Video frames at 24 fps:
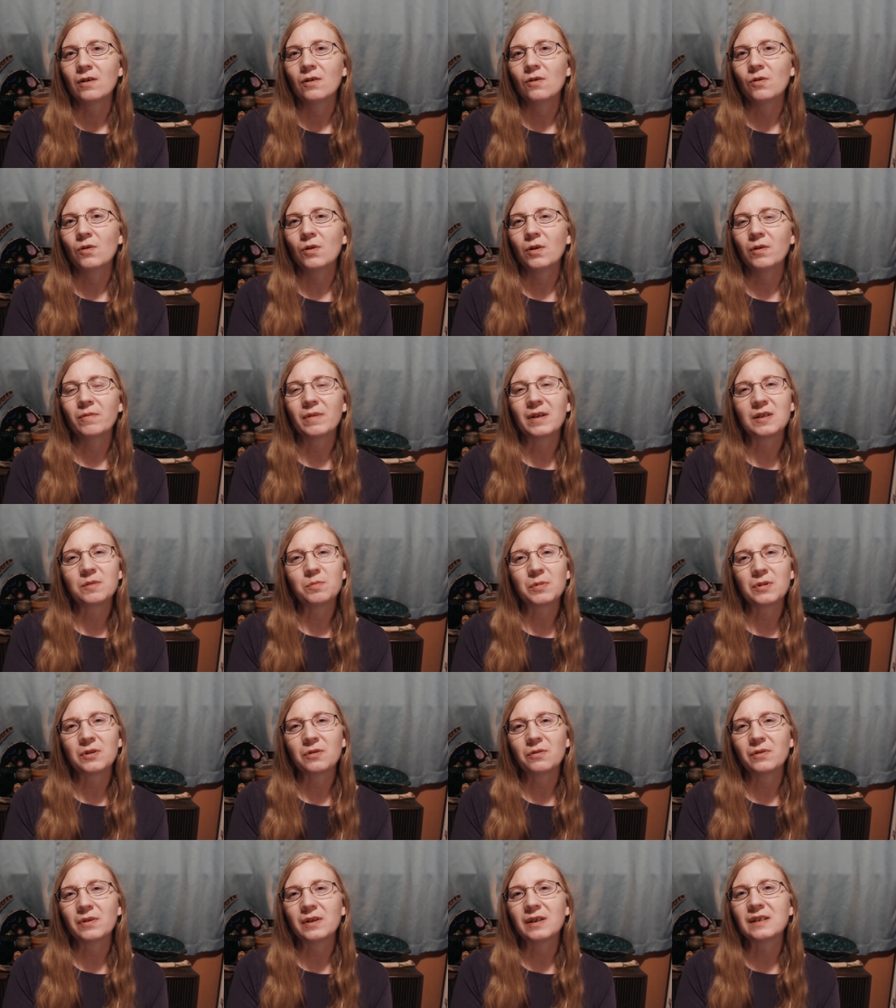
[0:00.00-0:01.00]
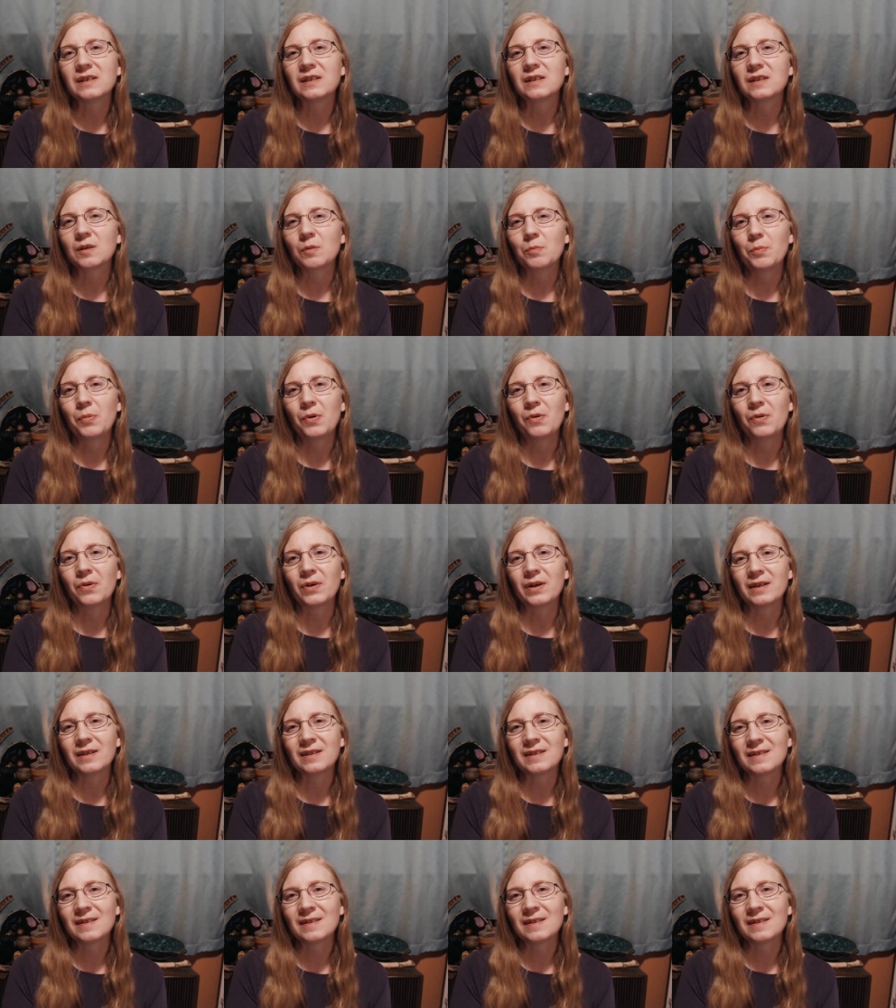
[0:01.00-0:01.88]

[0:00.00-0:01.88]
or respiratory support.